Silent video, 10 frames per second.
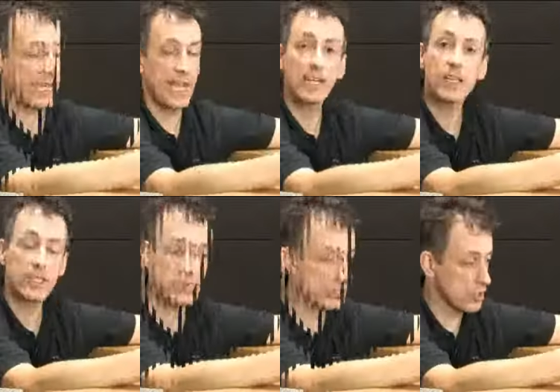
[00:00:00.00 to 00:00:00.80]
The
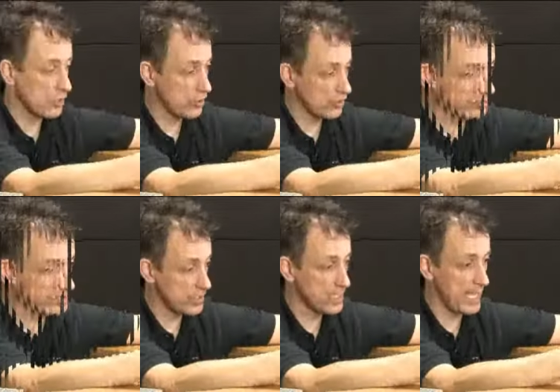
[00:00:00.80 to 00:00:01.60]
handle is
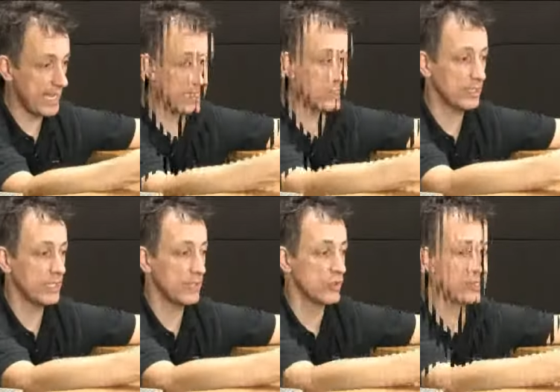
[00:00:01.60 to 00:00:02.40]
turned, and as the handle
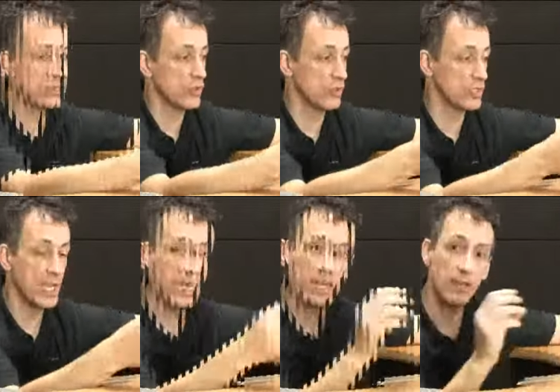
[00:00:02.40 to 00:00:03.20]
here is turned,
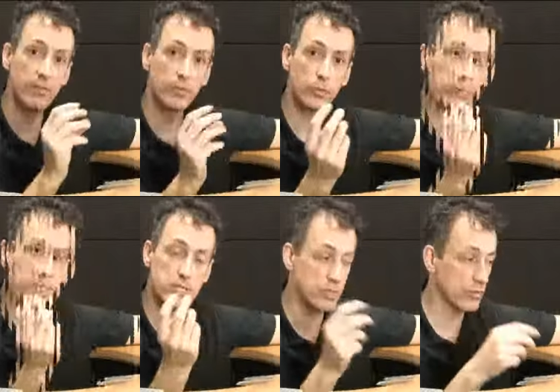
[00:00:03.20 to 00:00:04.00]
it
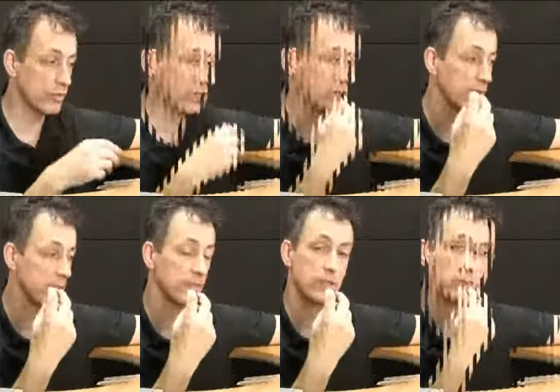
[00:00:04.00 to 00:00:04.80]
forces the
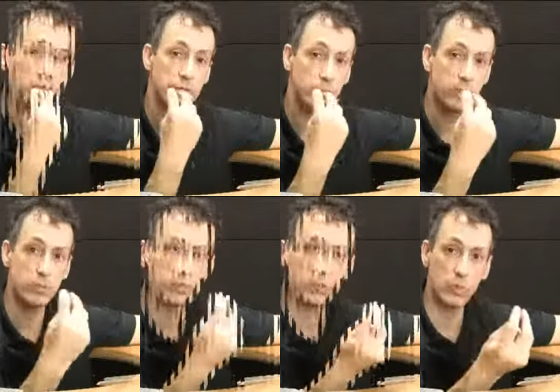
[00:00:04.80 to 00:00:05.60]
roller and the tooth
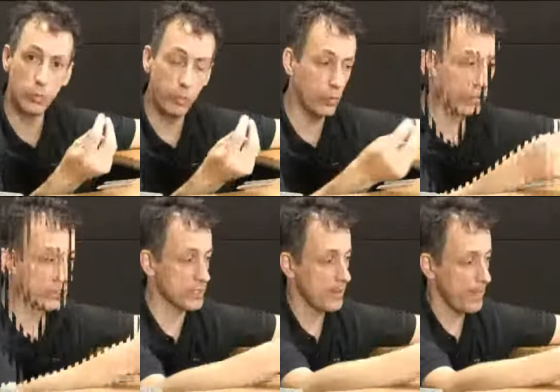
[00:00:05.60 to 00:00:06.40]
wheel
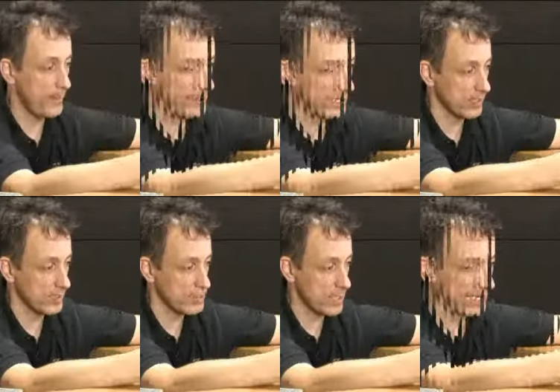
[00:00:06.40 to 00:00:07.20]
towards the back
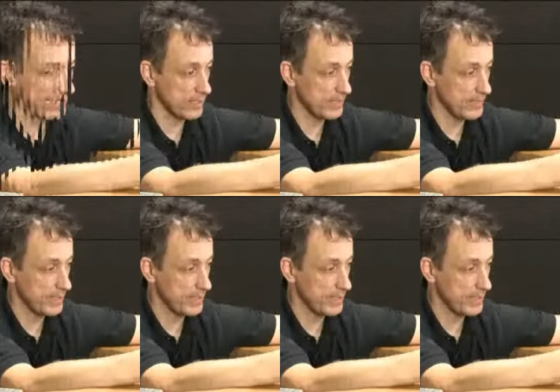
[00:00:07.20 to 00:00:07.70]
of the shank.